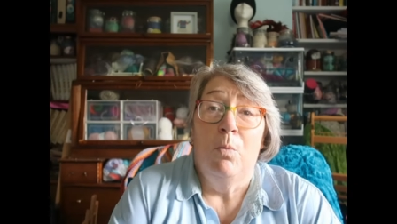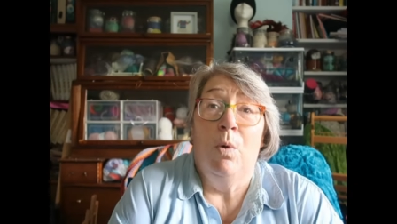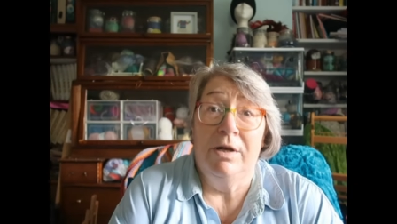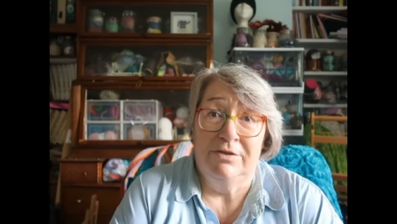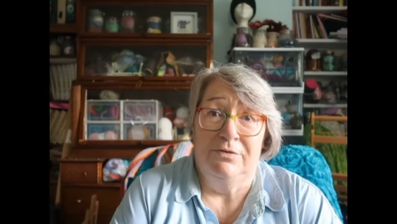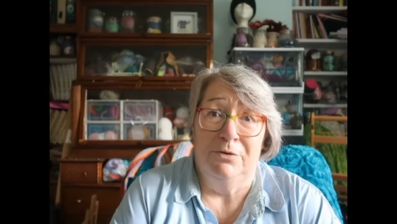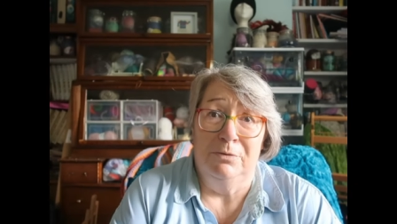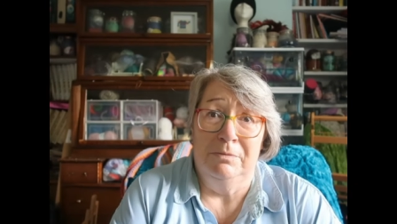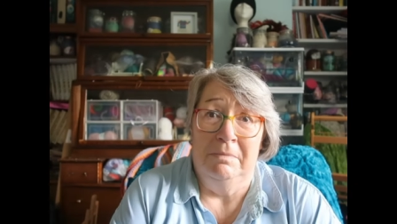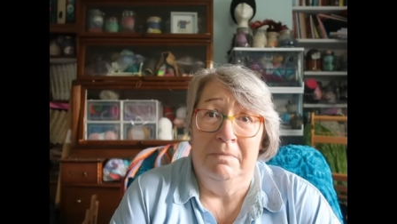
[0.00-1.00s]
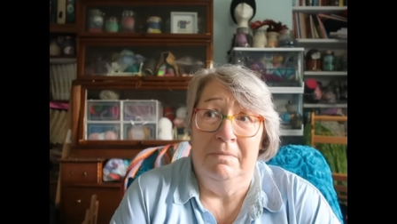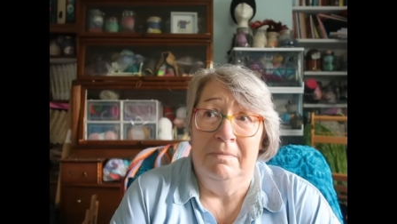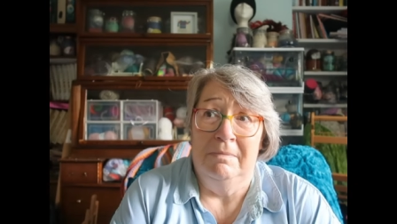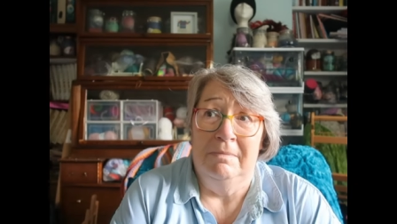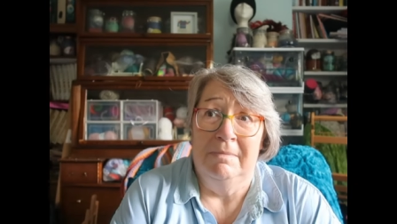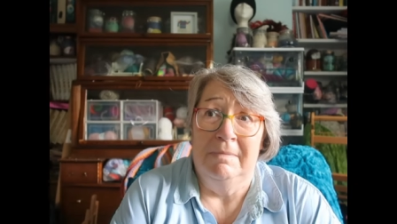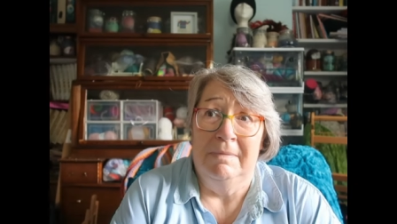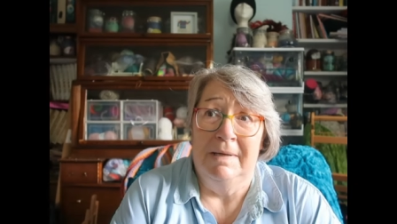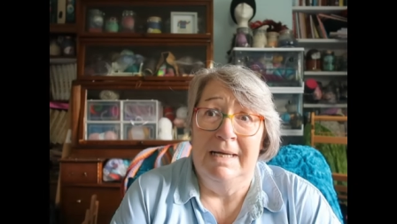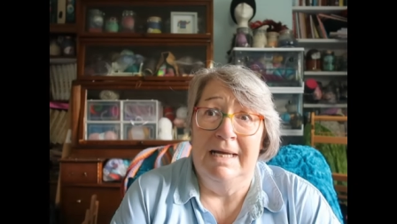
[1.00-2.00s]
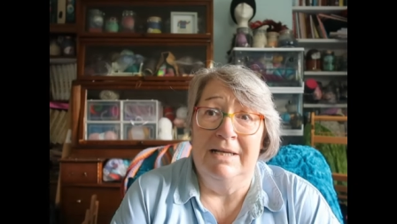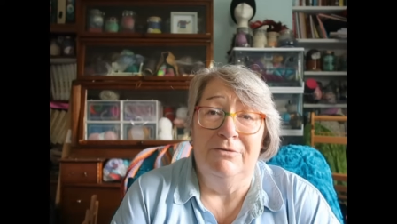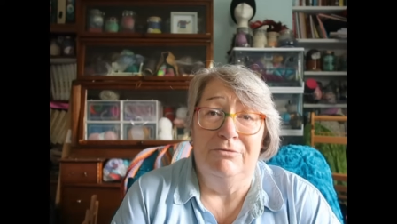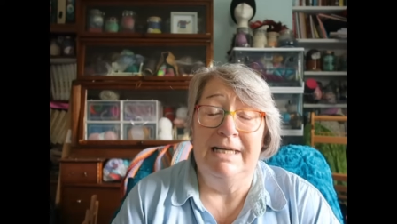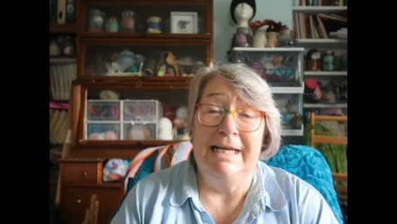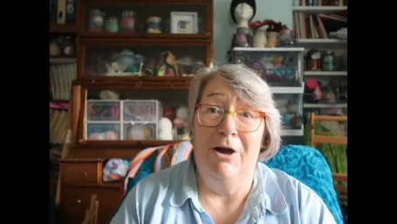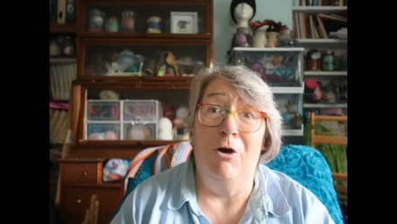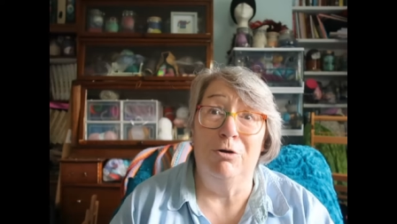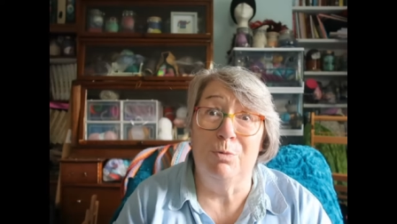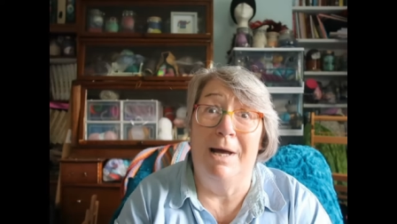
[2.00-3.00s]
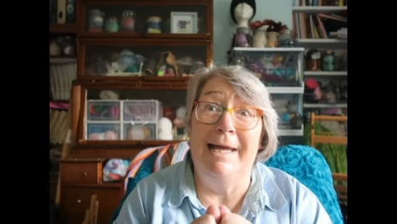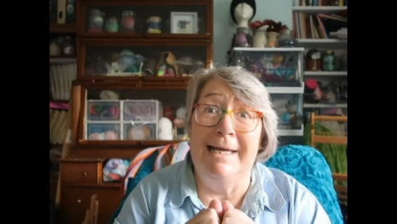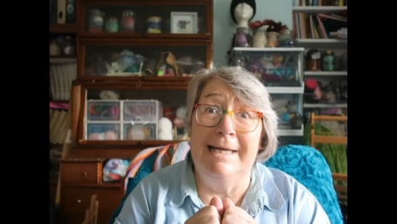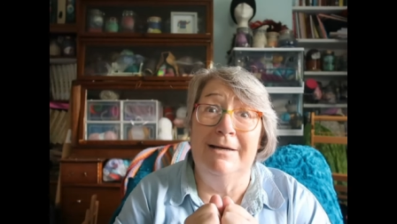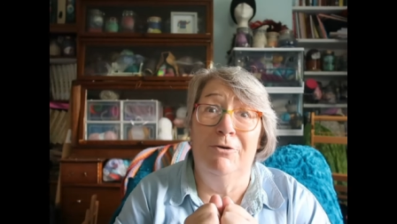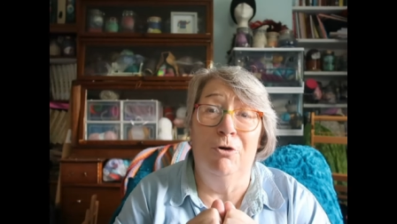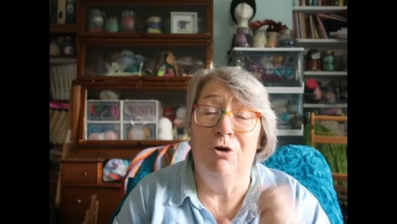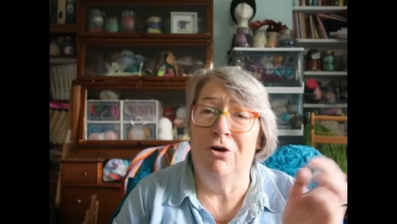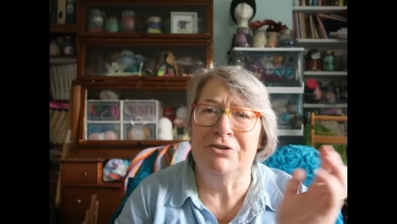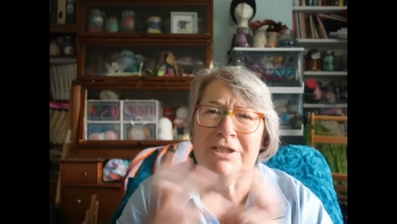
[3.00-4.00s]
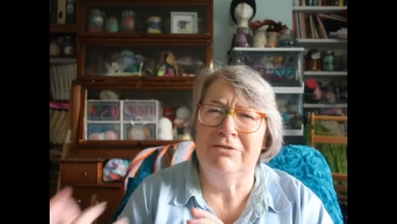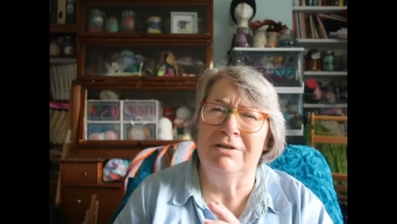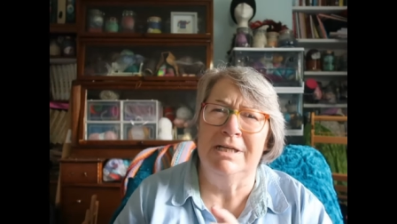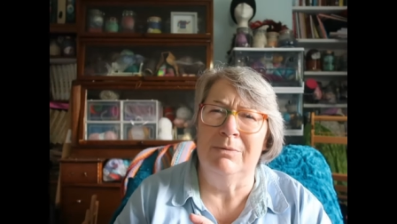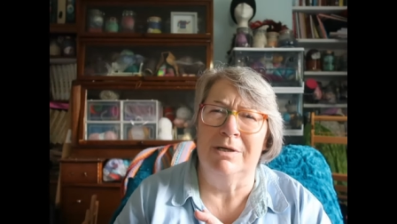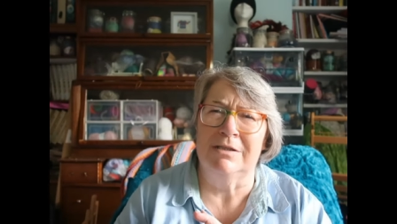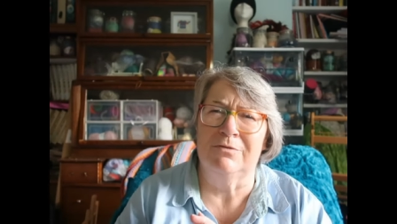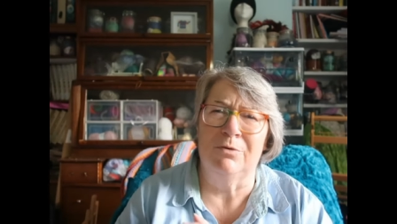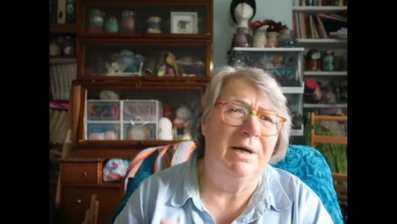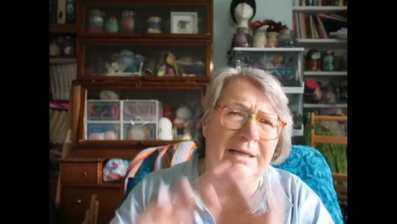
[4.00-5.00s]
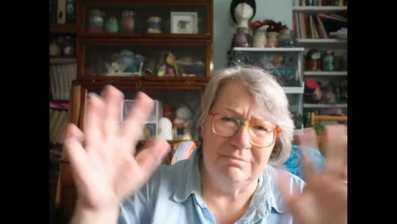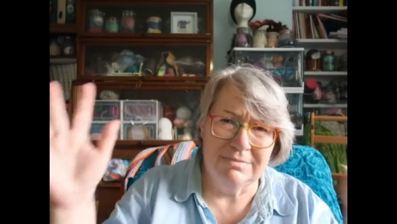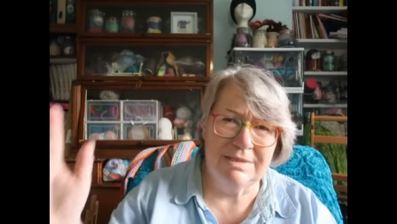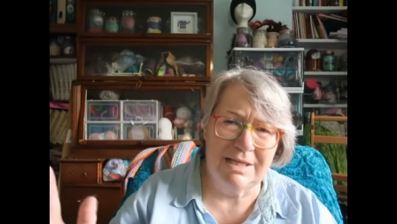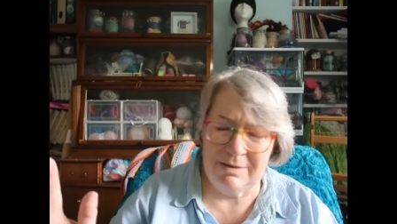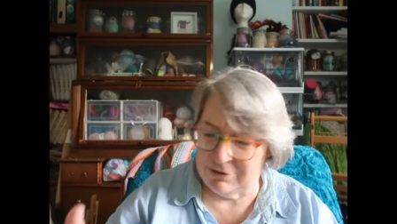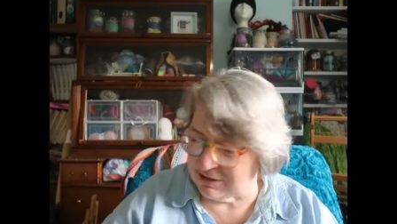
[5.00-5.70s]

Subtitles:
wonderful in a really odd way. Or odd in a really wonderful way. Take that